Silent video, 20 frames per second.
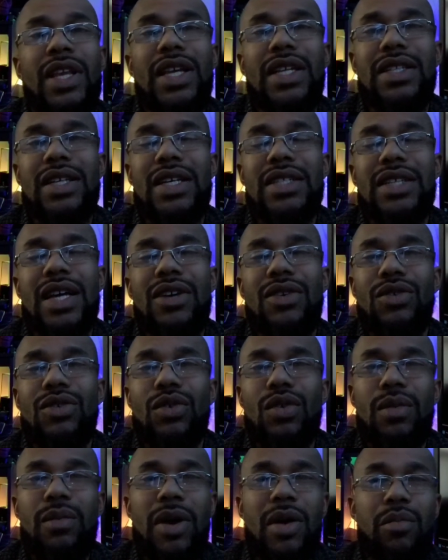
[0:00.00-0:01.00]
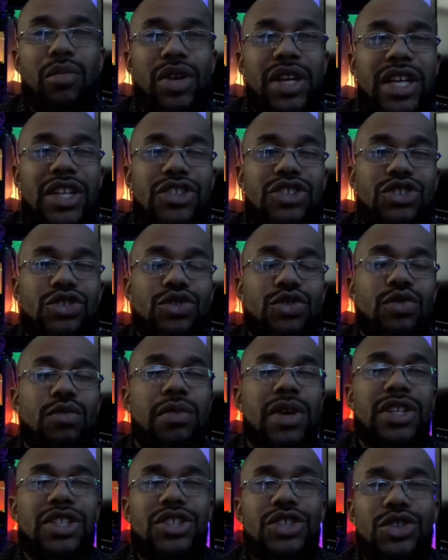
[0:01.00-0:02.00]
It does, I don't know about bringing too
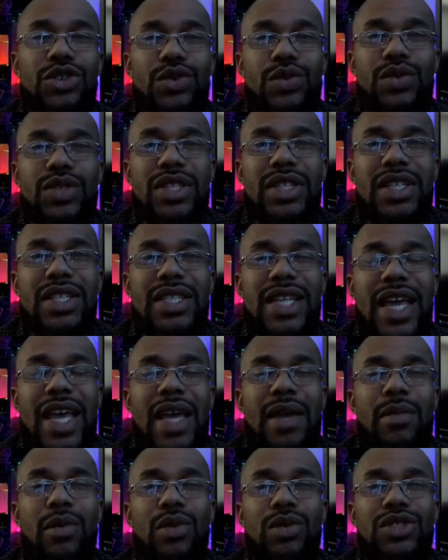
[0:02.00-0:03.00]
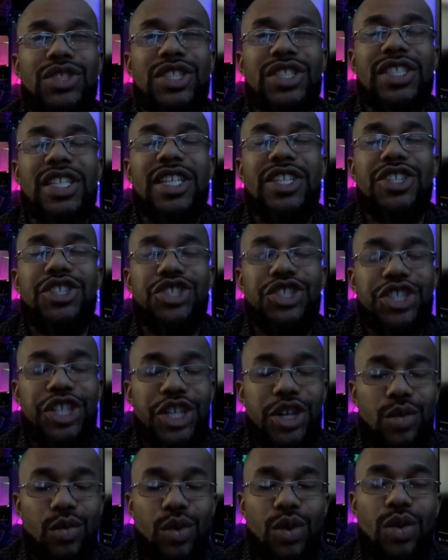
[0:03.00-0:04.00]
much new to the table just in
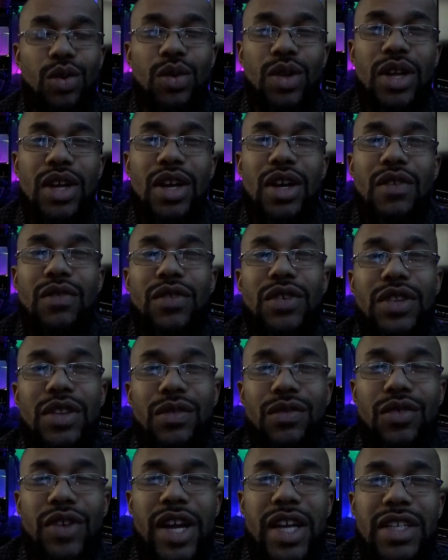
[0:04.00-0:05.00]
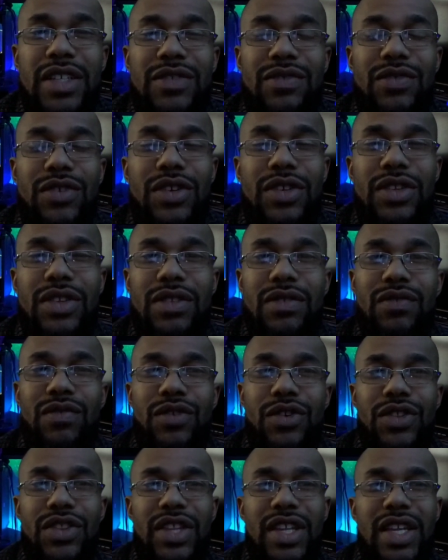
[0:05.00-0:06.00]
general for the
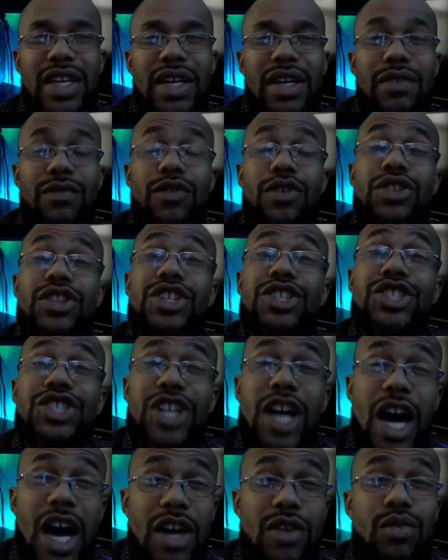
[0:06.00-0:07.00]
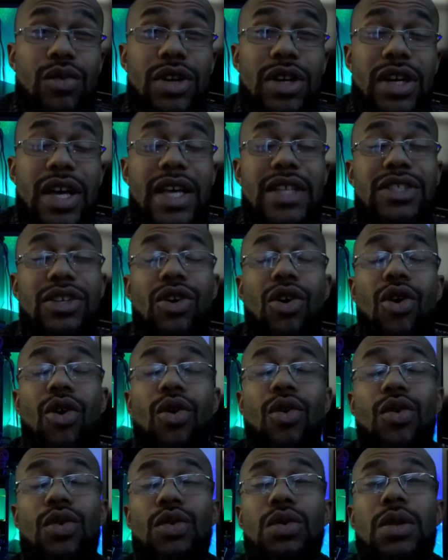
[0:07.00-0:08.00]
for the genre as a
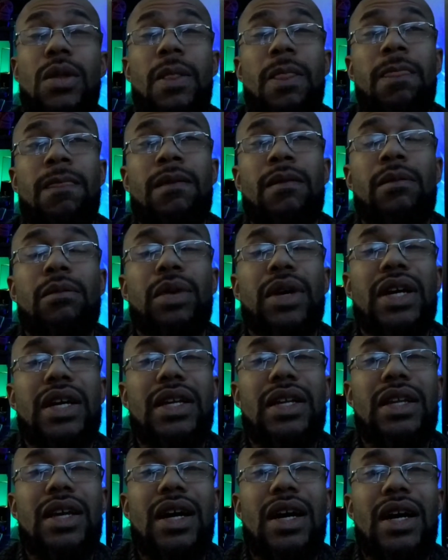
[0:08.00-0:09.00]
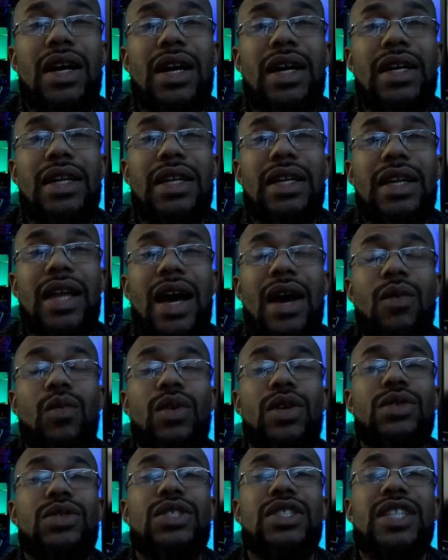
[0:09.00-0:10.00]
whole, but I
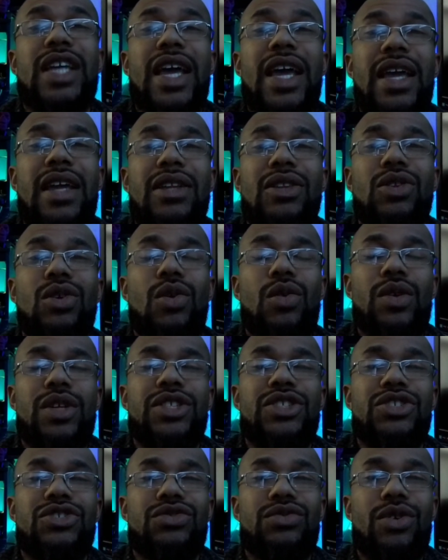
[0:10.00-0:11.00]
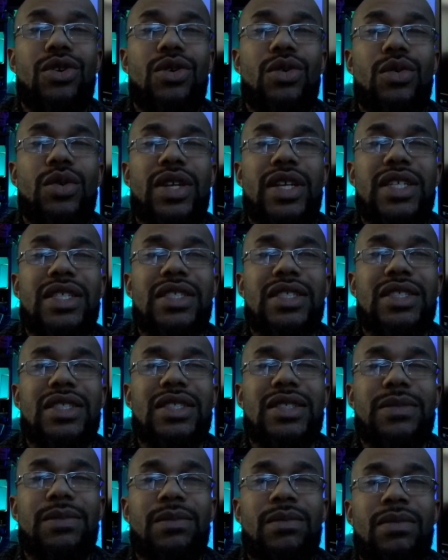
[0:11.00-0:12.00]
will say Laurie Strode
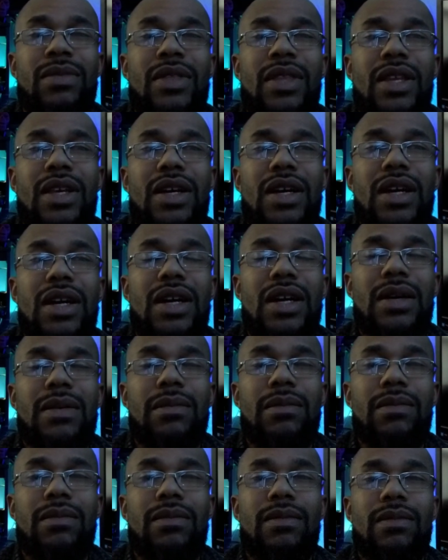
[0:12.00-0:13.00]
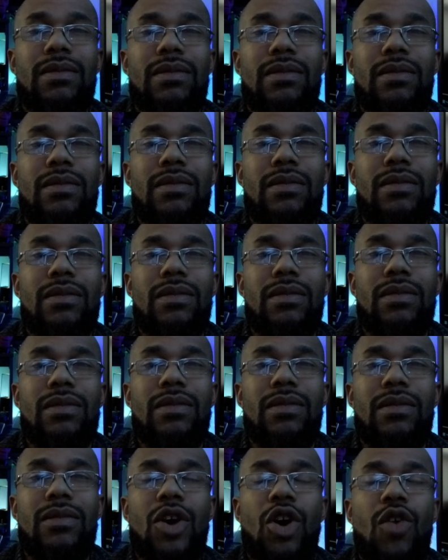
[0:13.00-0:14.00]
is a
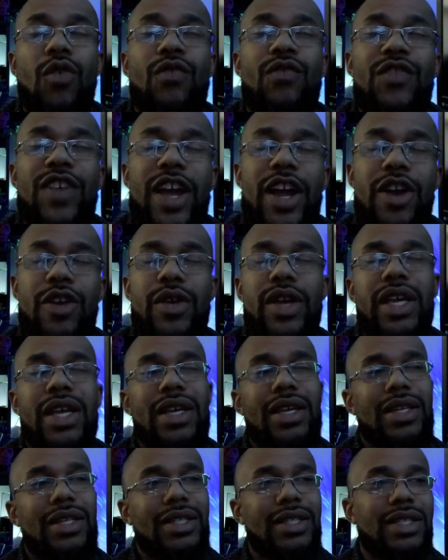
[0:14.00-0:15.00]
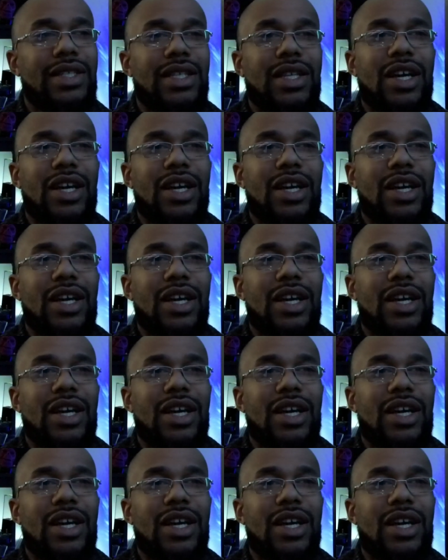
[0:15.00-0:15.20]
very